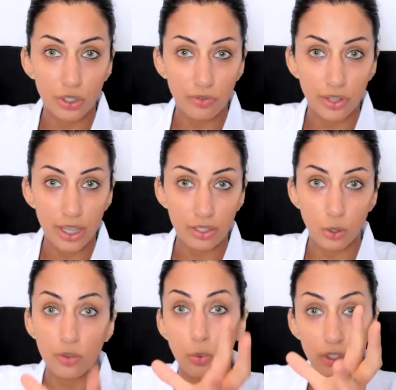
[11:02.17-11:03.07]
for this,
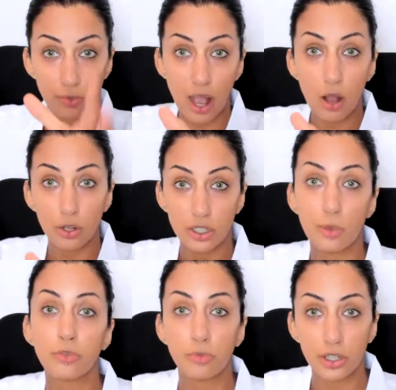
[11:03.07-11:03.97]
or if you want some alcohol
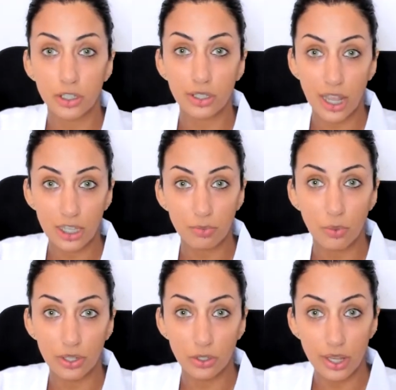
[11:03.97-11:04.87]
tips from us, just ask me
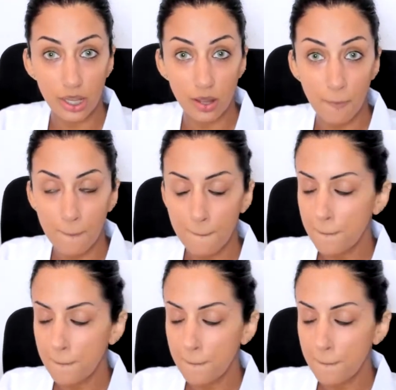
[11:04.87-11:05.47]
when you're here.